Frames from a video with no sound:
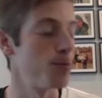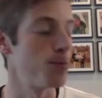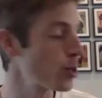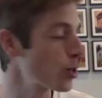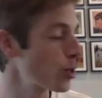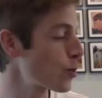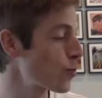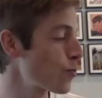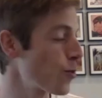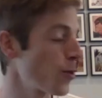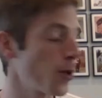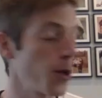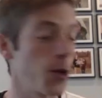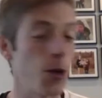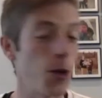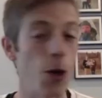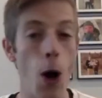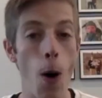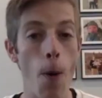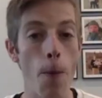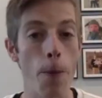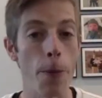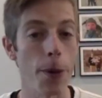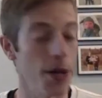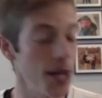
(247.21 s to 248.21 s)
just really
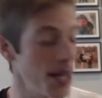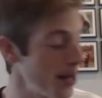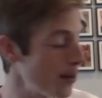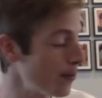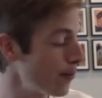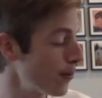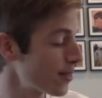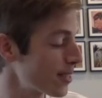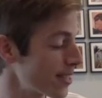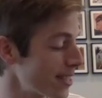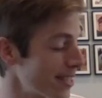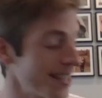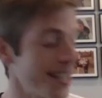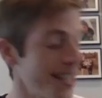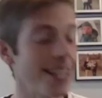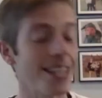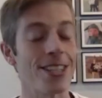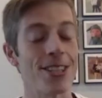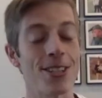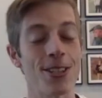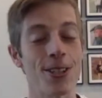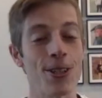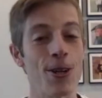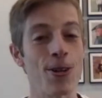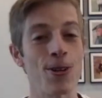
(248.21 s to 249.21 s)
hoping he wasn't
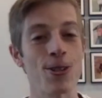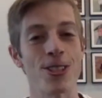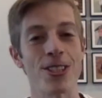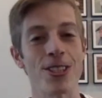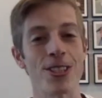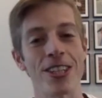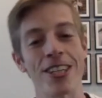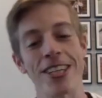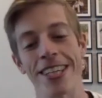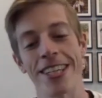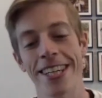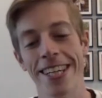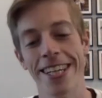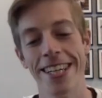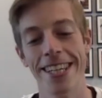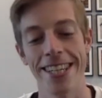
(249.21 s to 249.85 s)
getting closer.